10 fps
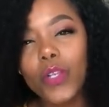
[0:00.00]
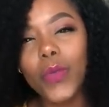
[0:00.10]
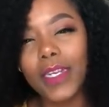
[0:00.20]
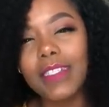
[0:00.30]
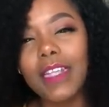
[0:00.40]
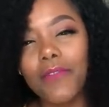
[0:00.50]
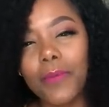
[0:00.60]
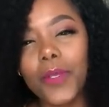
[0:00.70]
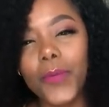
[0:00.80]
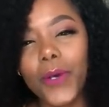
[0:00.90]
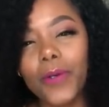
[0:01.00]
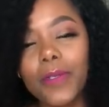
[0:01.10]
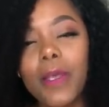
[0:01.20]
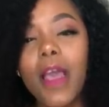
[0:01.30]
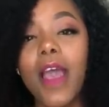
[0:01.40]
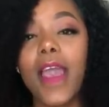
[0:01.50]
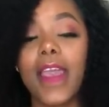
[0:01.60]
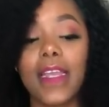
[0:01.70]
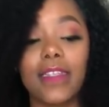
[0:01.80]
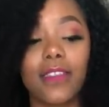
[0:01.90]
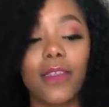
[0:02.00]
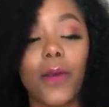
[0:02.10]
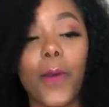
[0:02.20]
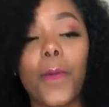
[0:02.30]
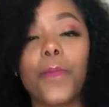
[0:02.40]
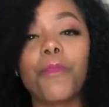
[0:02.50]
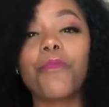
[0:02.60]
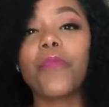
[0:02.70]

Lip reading: 27, people. And so